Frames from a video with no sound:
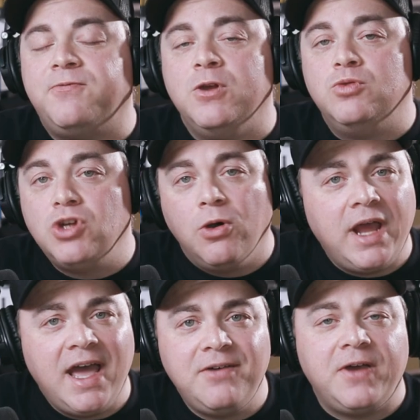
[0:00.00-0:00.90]
If you don't
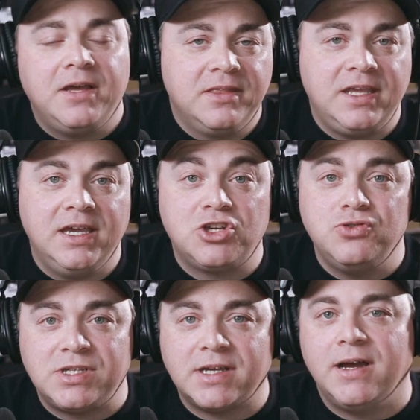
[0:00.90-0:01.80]
have the
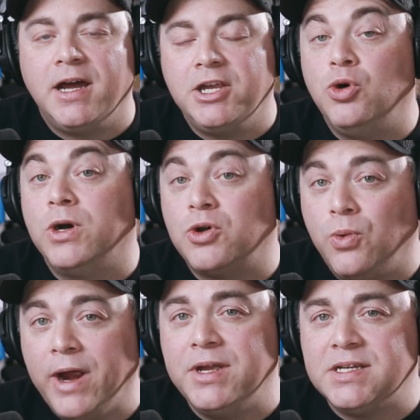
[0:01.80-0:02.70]
Acustica Audio
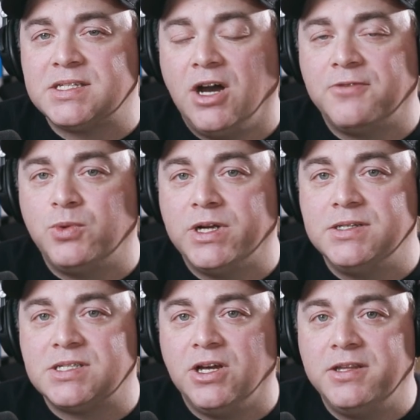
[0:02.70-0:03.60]
Aquarius software
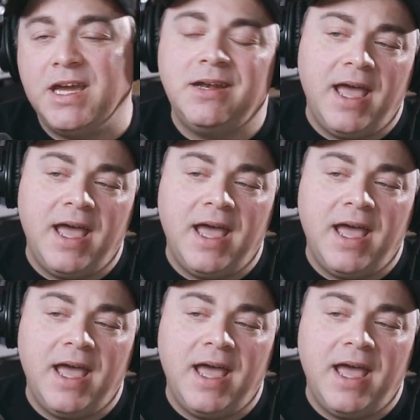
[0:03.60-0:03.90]
installed yet,